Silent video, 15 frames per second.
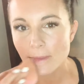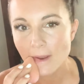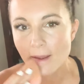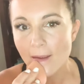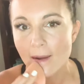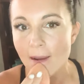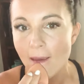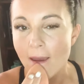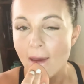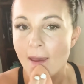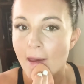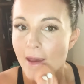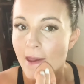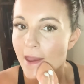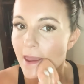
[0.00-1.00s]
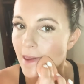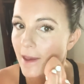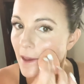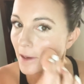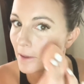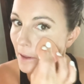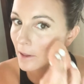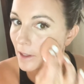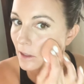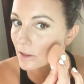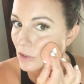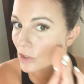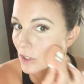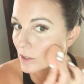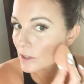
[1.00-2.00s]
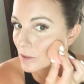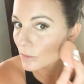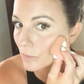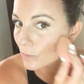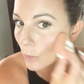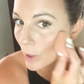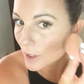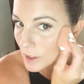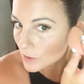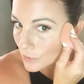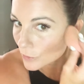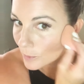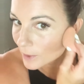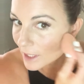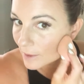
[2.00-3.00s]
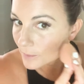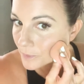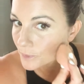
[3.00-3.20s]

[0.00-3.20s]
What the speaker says: done and it just works for me.